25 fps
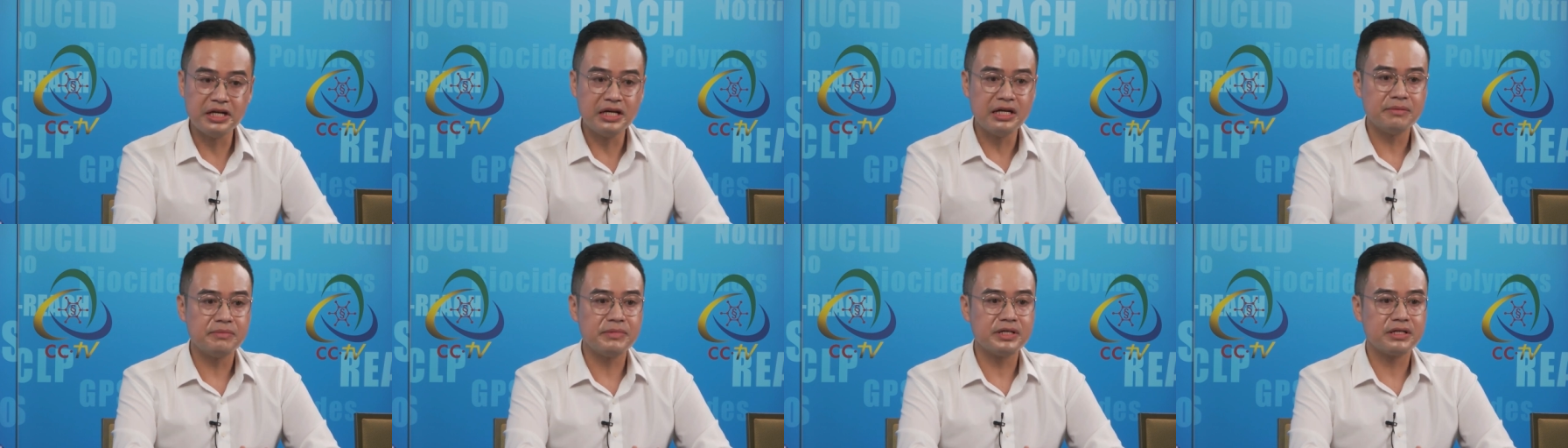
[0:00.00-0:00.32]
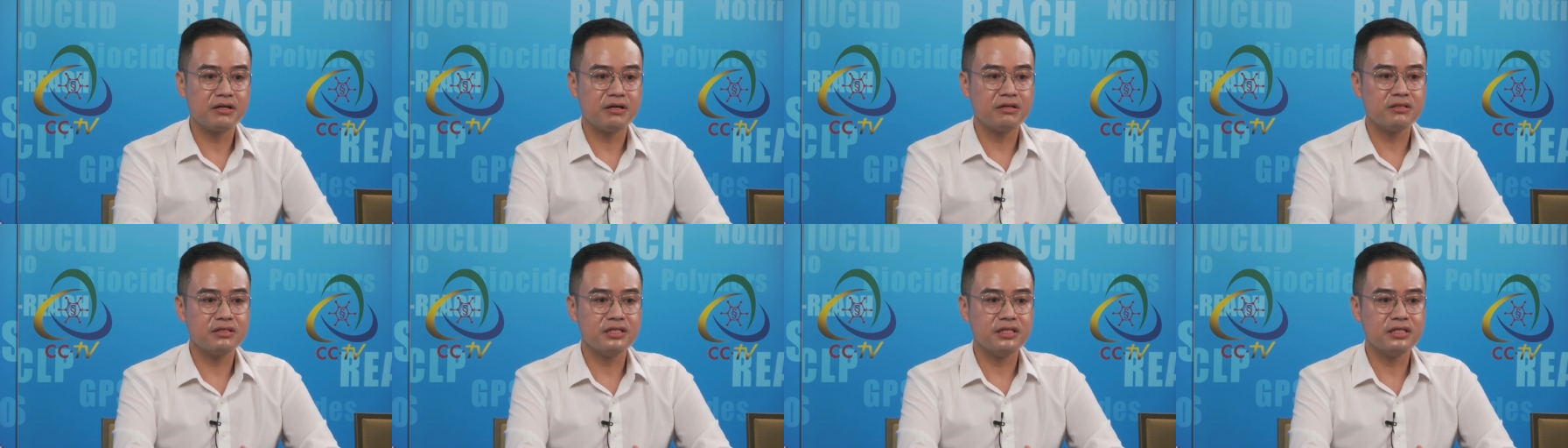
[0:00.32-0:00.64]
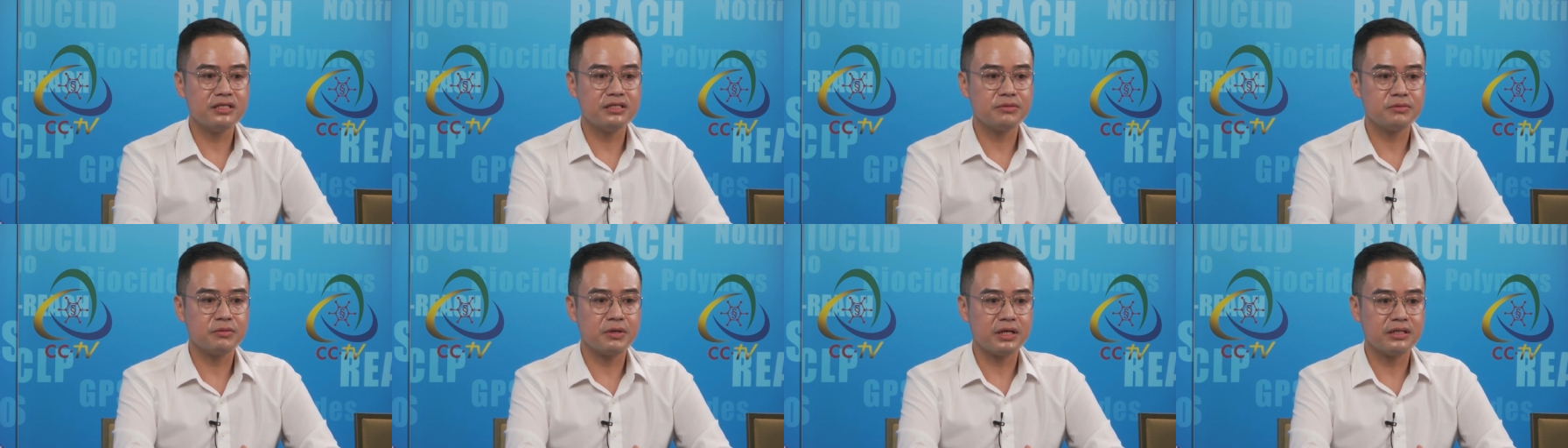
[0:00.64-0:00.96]
because it's
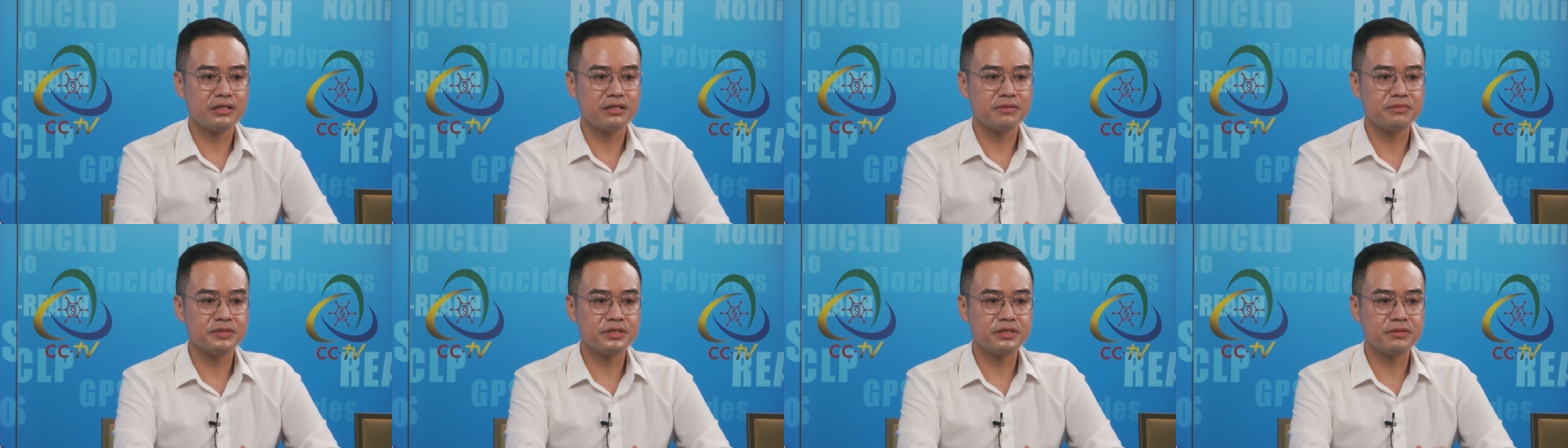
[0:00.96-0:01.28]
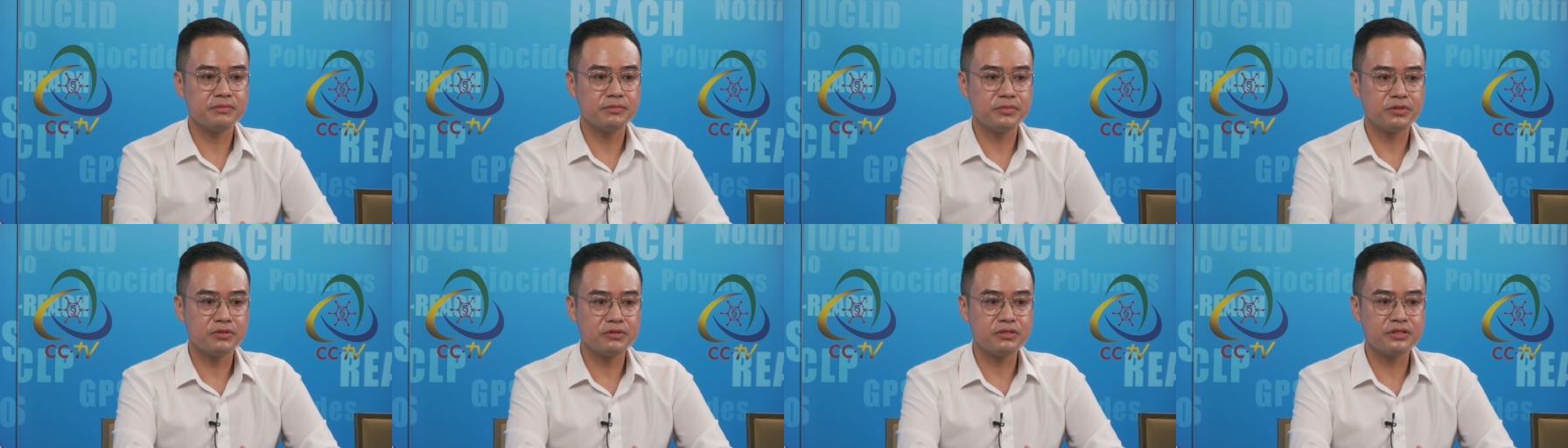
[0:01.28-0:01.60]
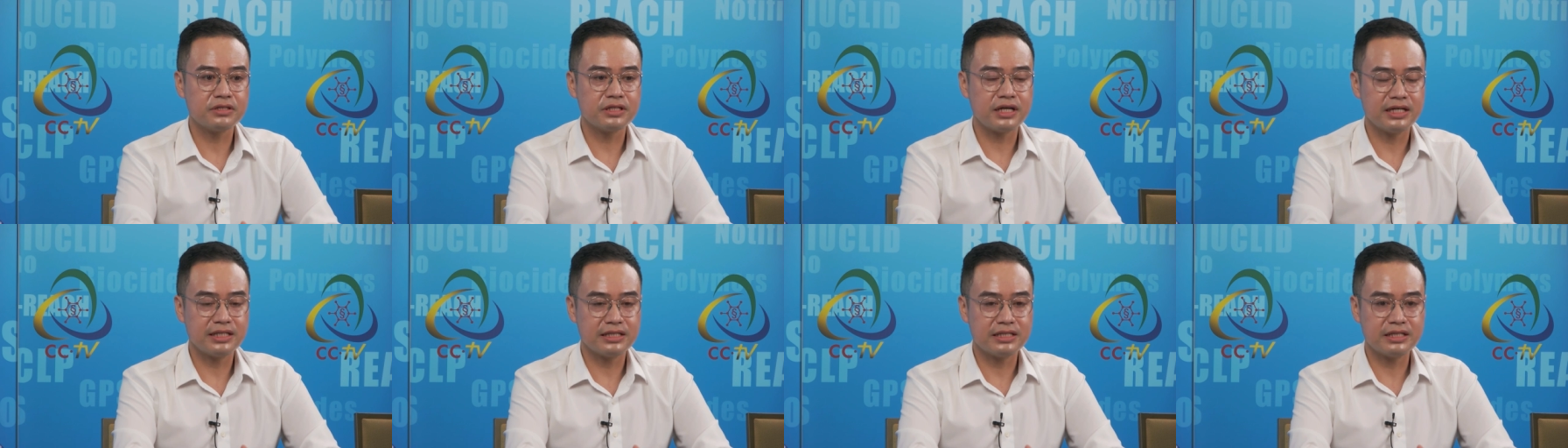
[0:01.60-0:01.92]
one of the most,
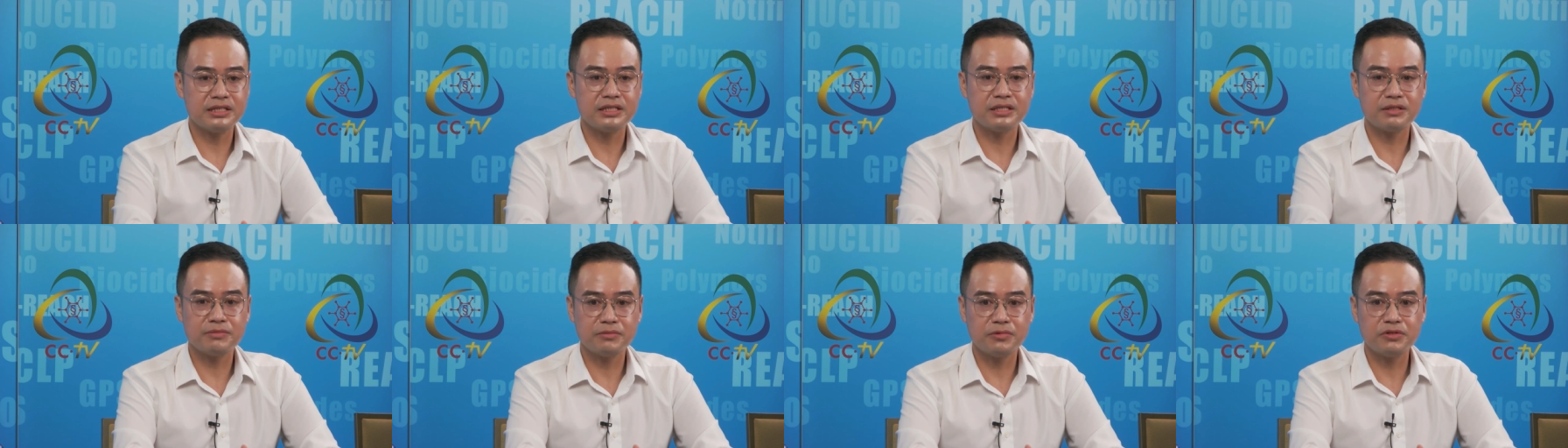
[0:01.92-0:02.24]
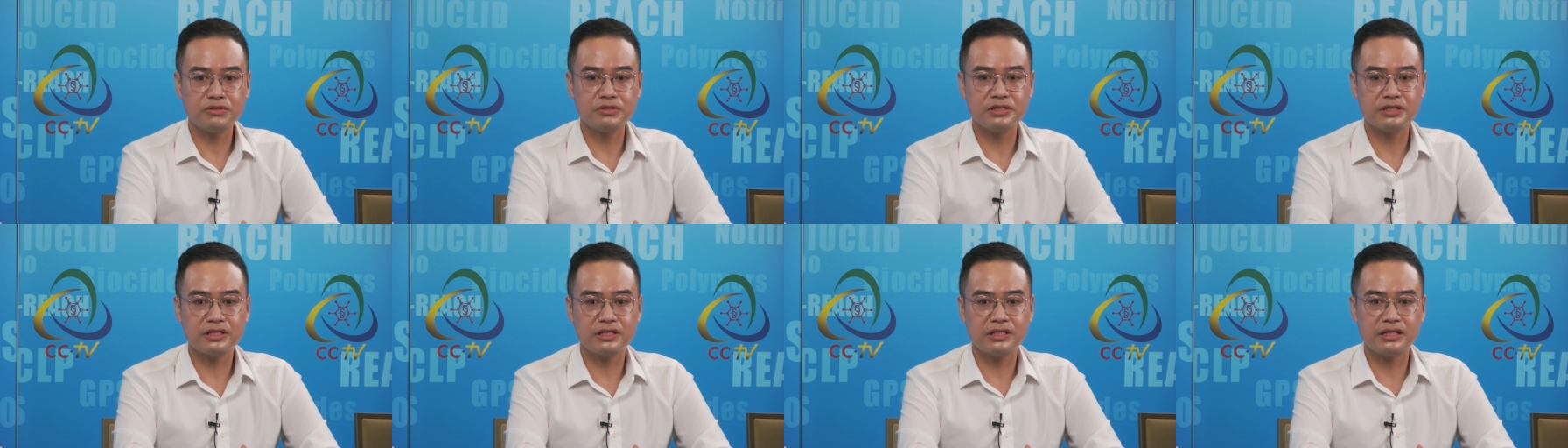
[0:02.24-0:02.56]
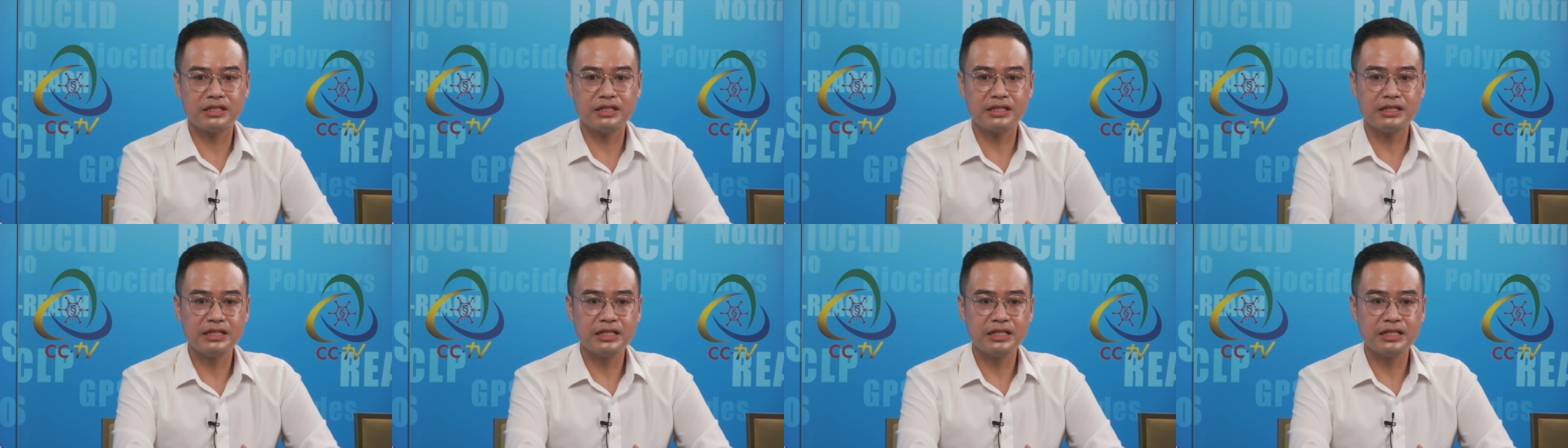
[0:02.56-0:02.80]
I think, the most uh,